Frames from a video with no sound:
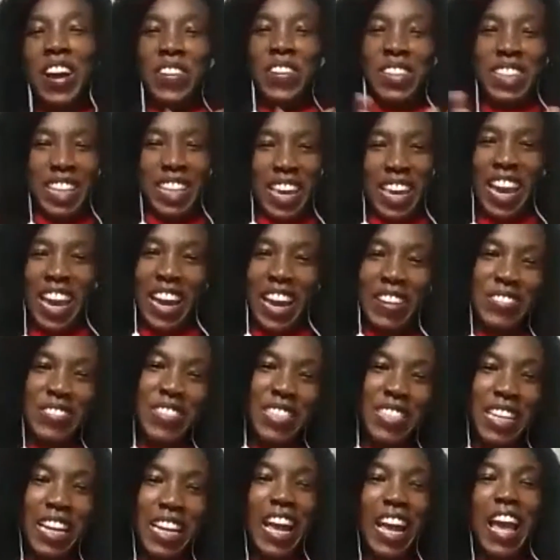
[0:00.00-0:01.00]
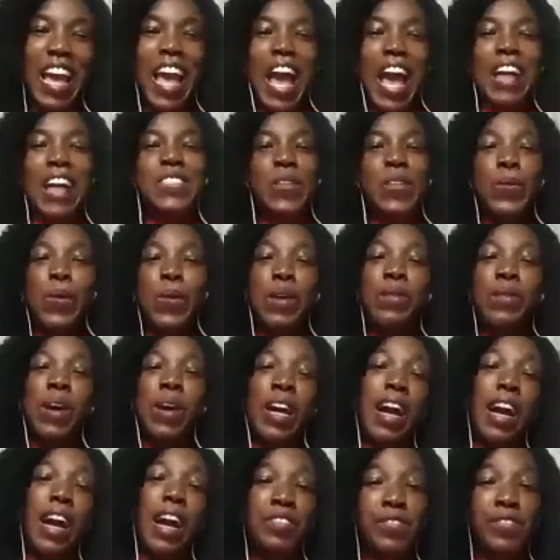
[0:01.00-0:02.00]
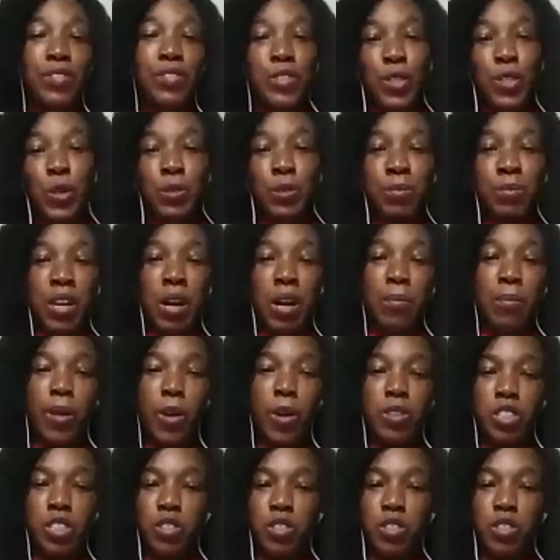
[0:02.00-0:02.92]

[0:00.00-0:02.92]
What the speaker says: KFC? And so when my dad even told me about,